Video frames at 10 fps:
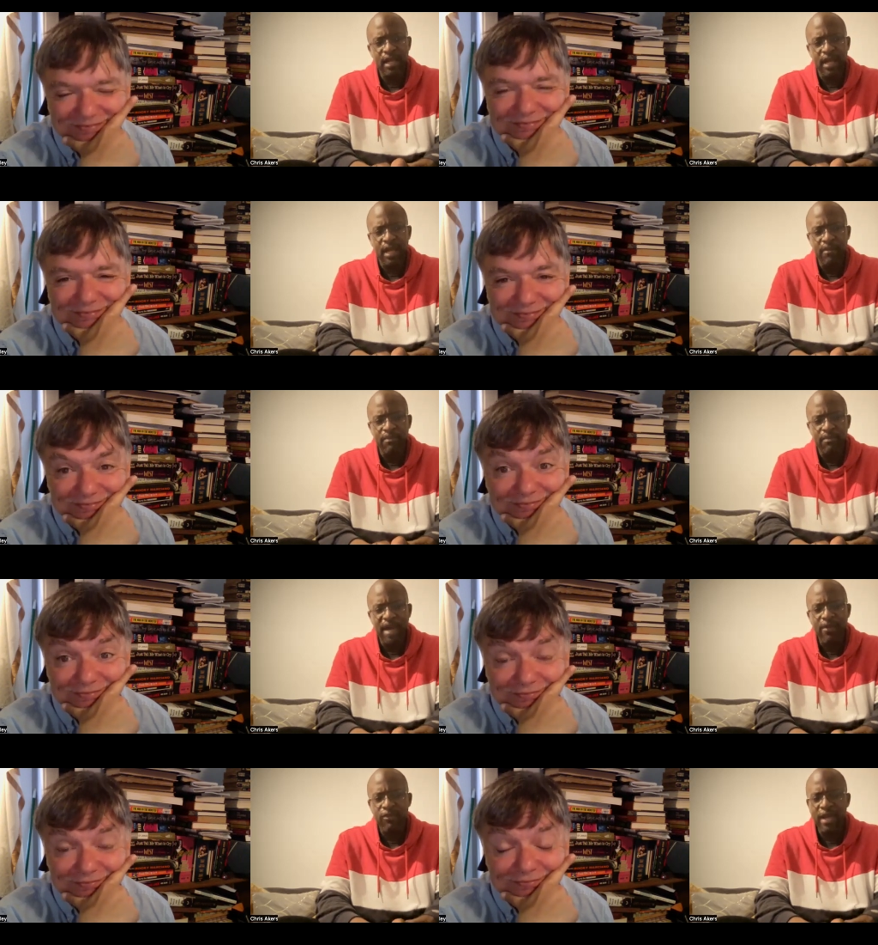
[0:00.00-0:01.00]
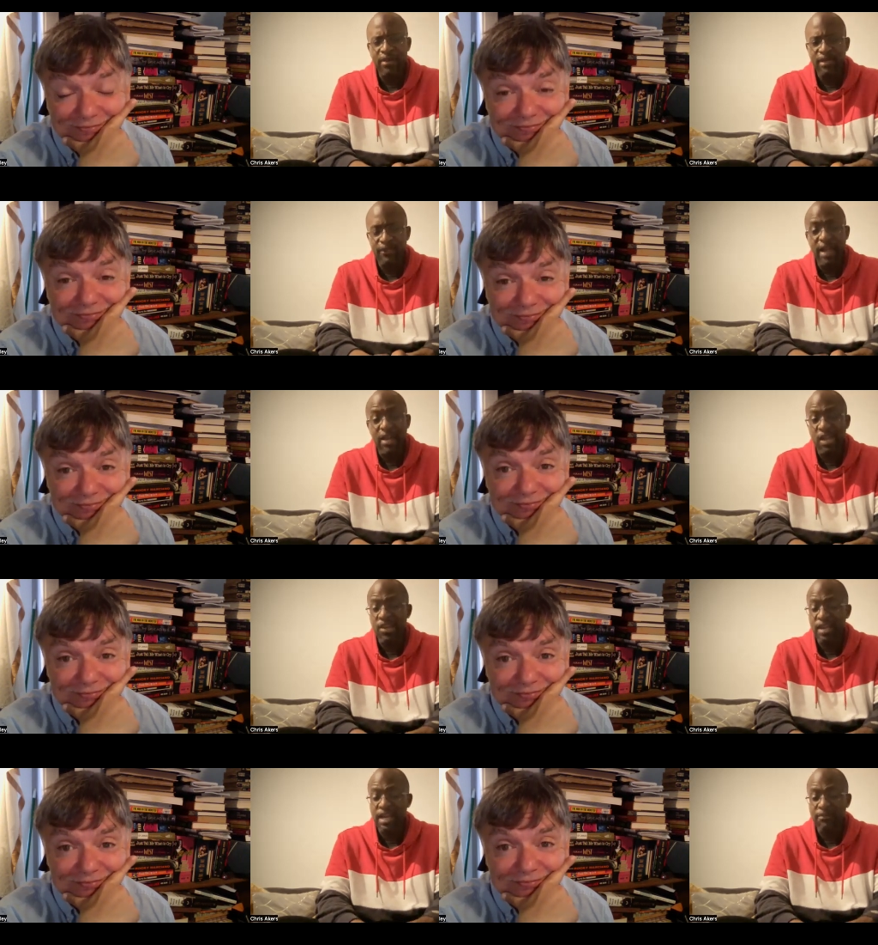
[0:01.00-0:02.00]
Speaker 1: um, background. In
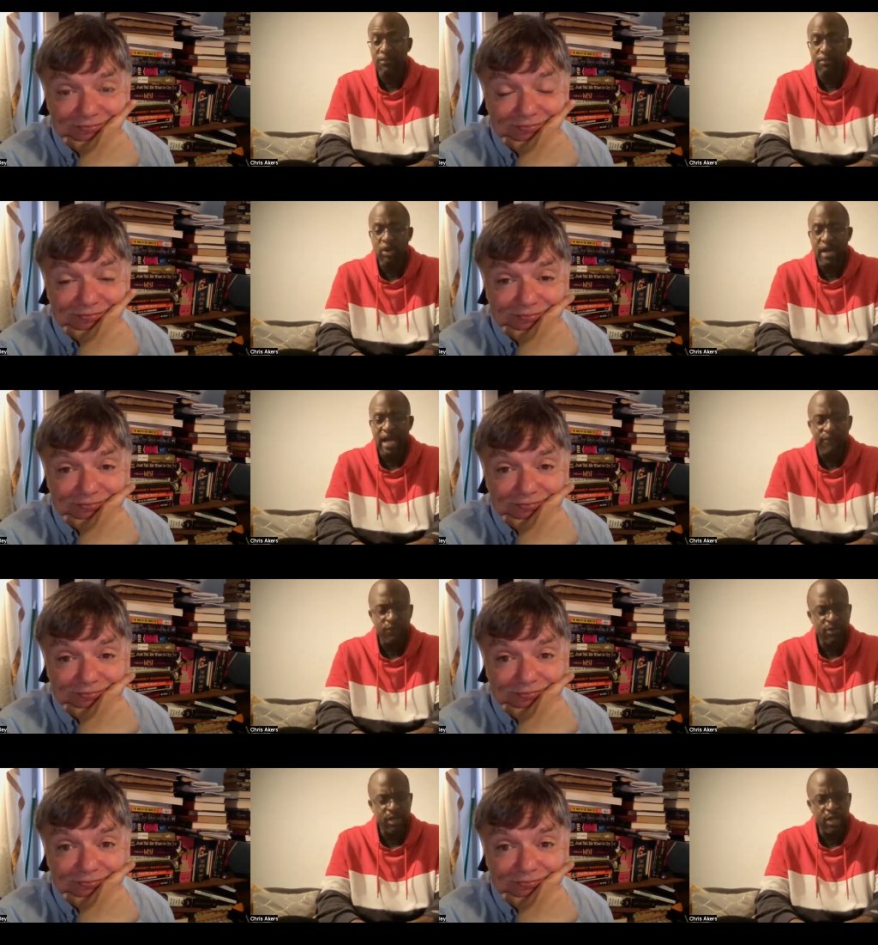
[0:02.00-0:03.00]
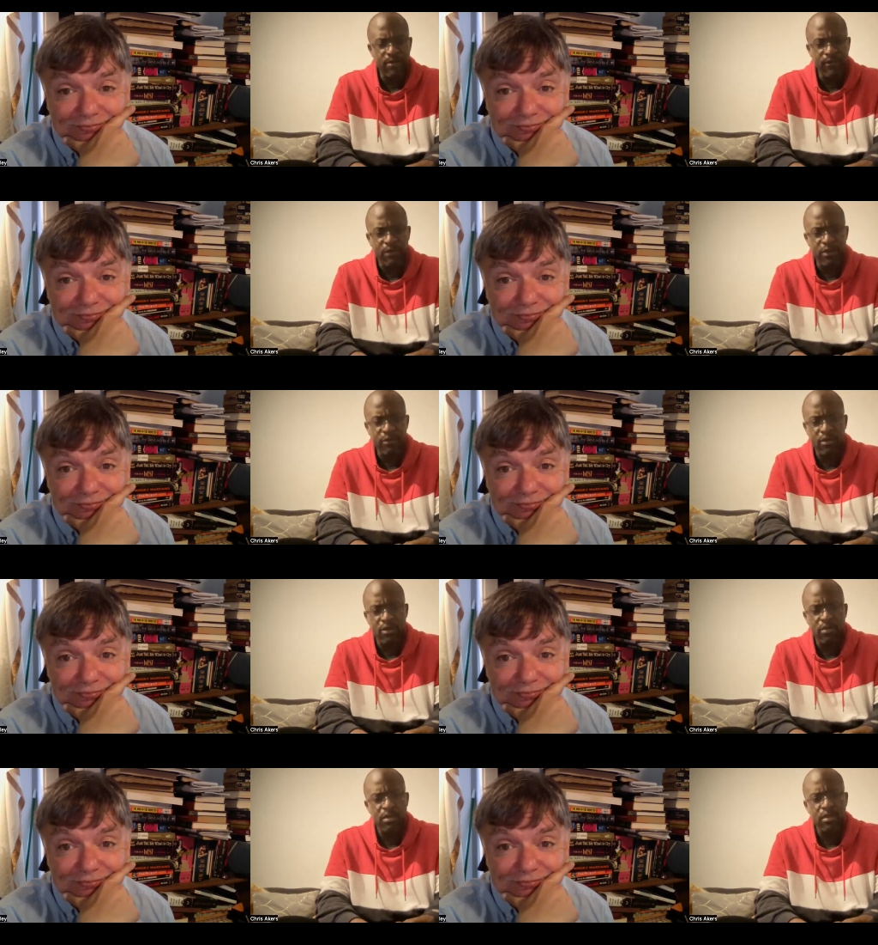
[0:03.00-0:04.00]
fact, she actually came from a quite affluent home, if I
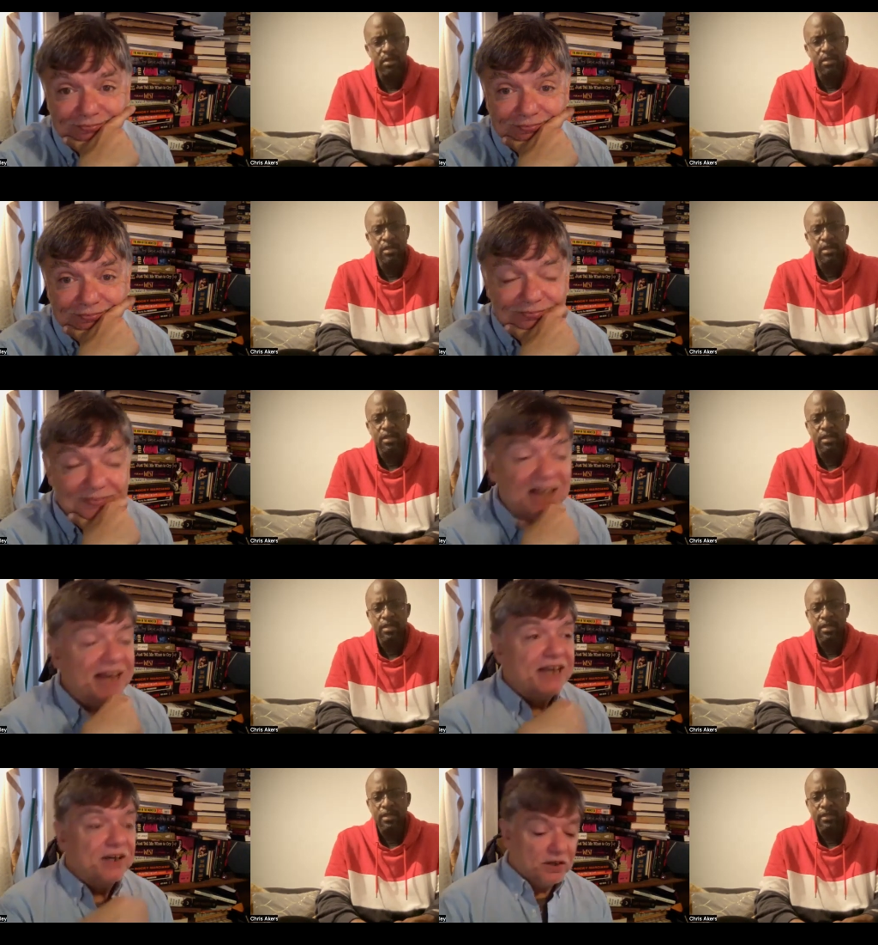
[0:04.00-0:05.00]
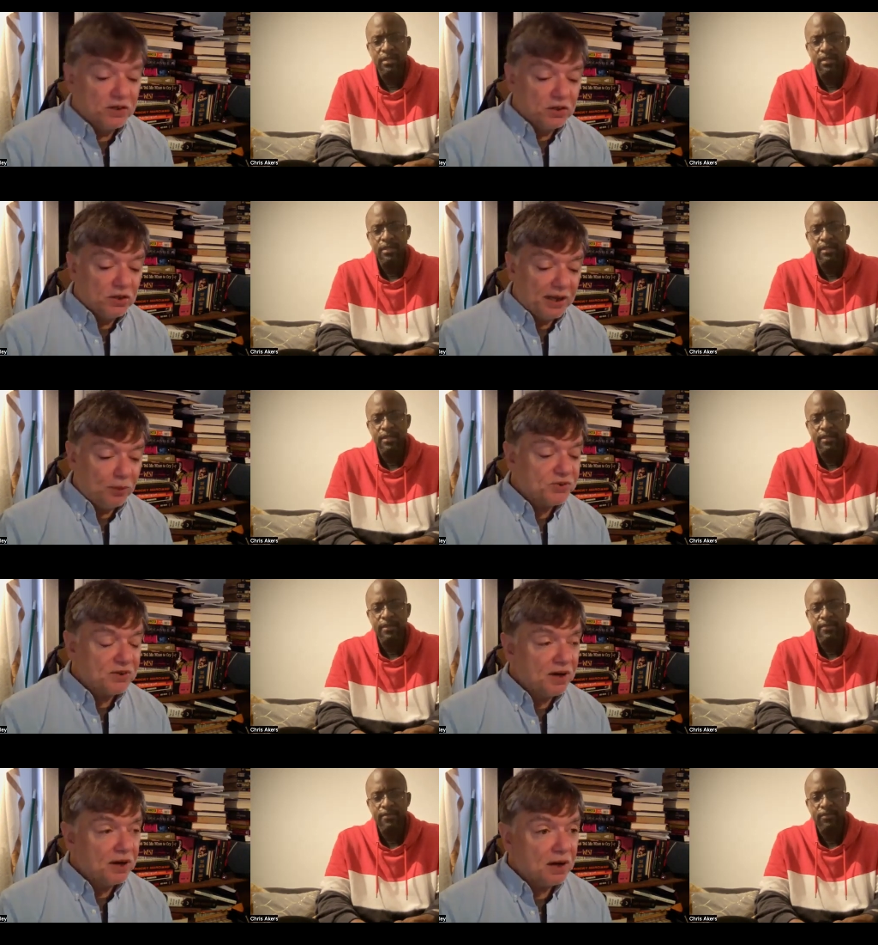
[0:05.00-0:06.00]
recall.
Speaker 2: It was
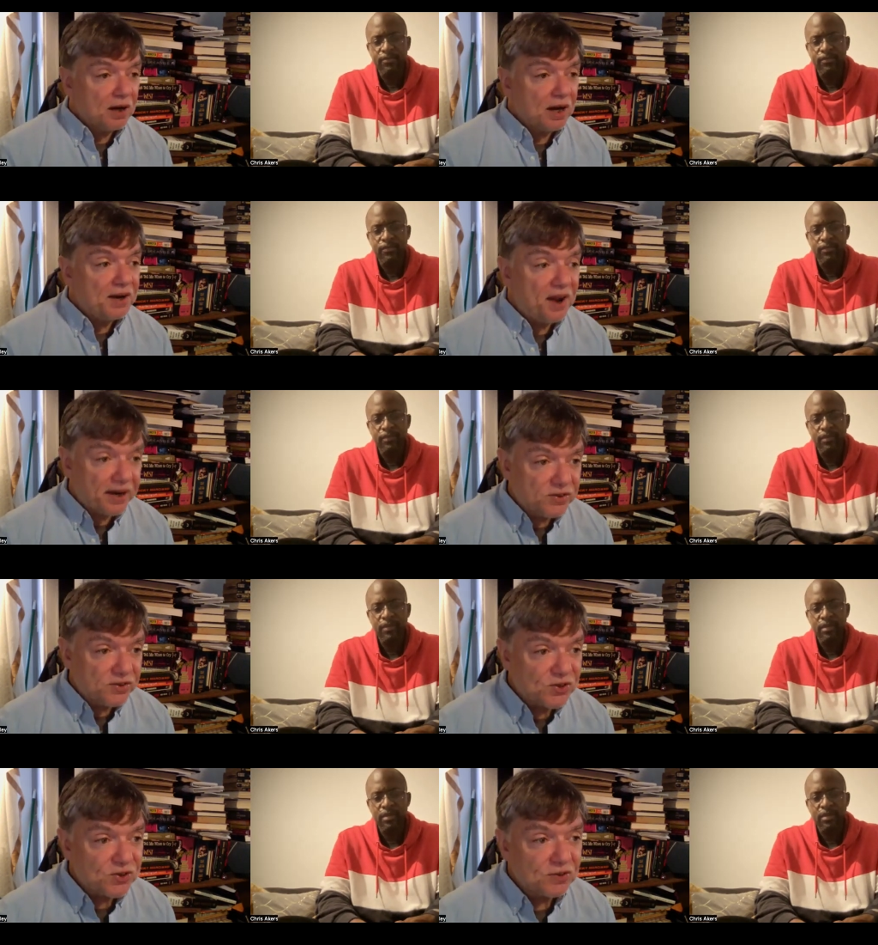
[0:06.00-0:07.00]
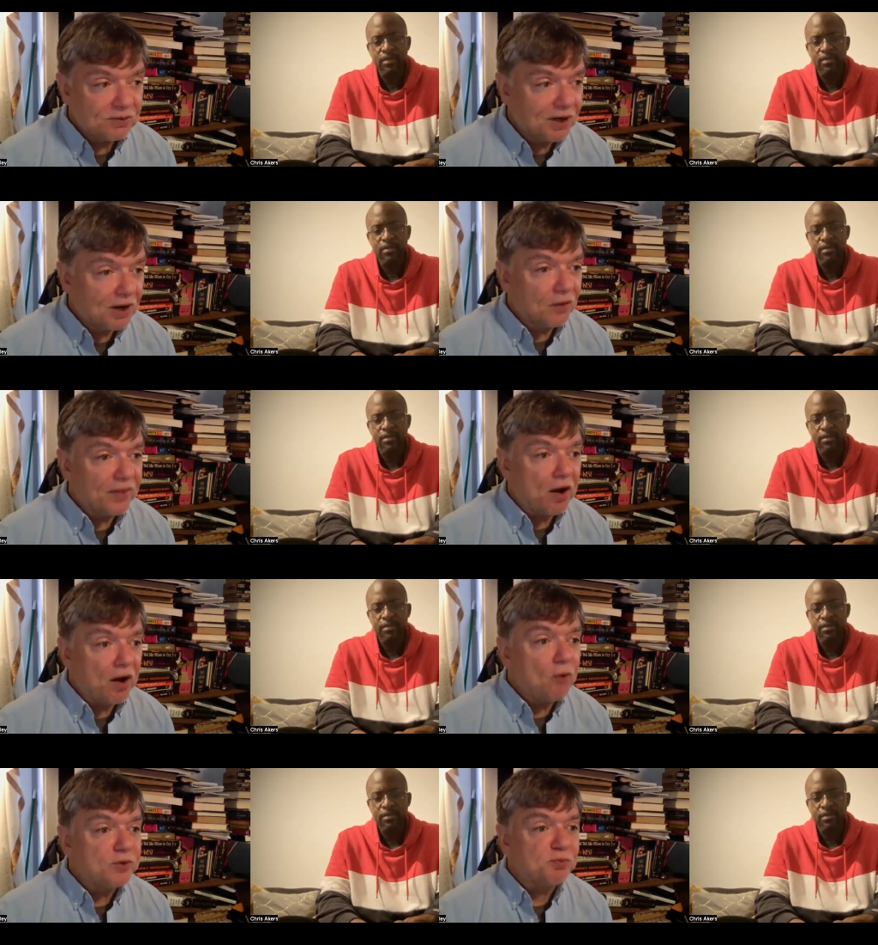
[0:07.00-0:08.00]
a, a nice, you know, they
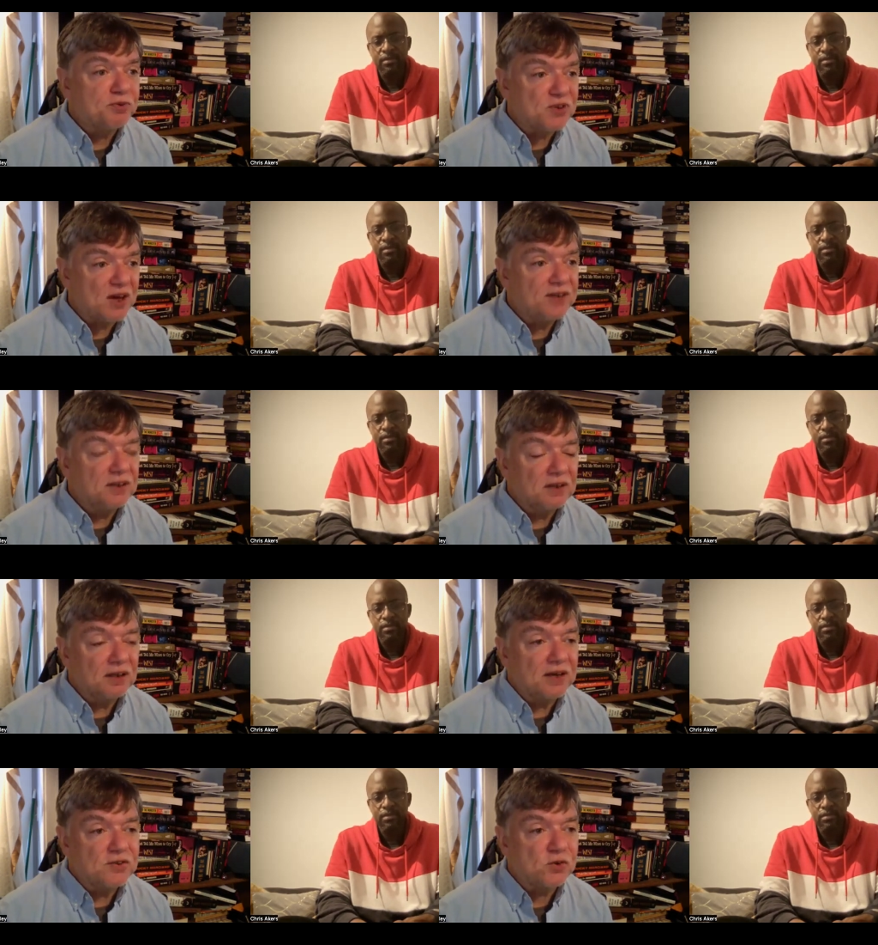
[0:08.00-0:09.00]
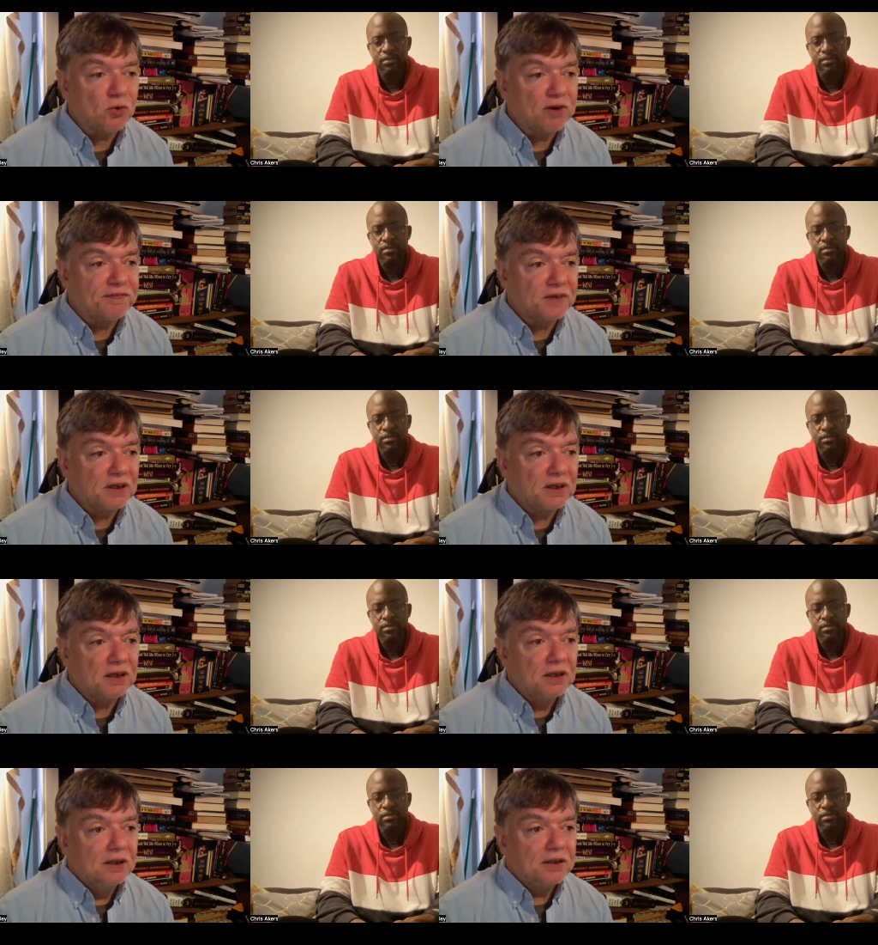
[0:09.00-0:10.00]
always presented it as sort of a,
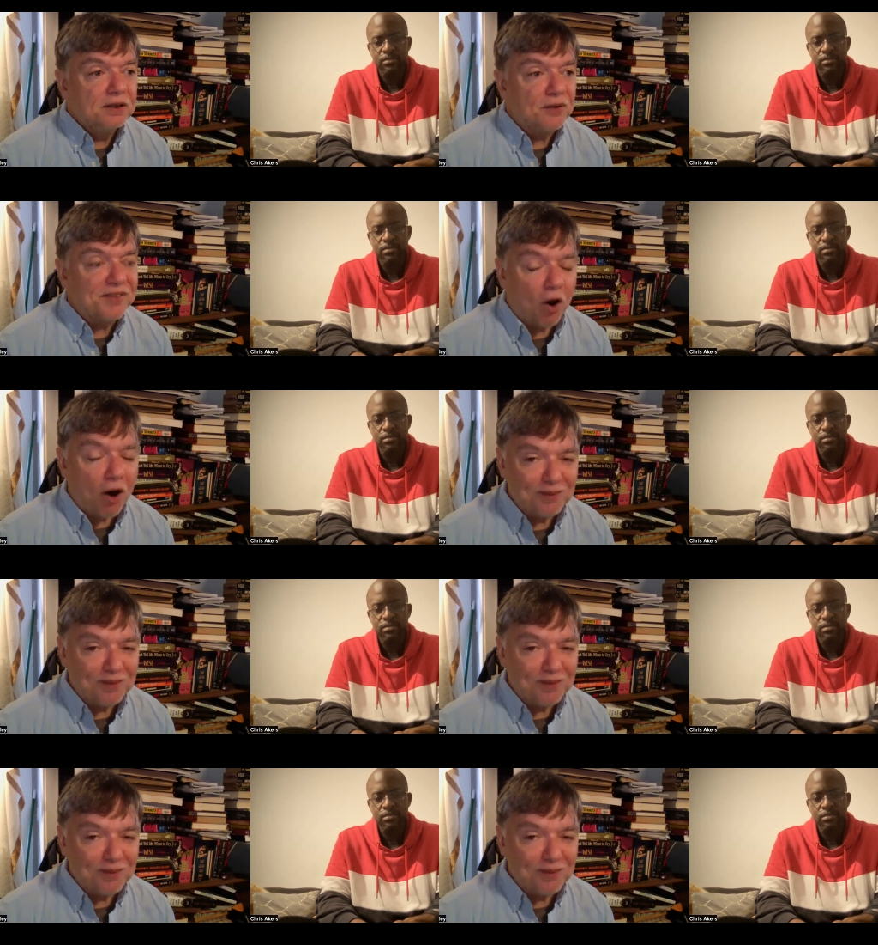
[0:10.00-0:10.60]
you know, the all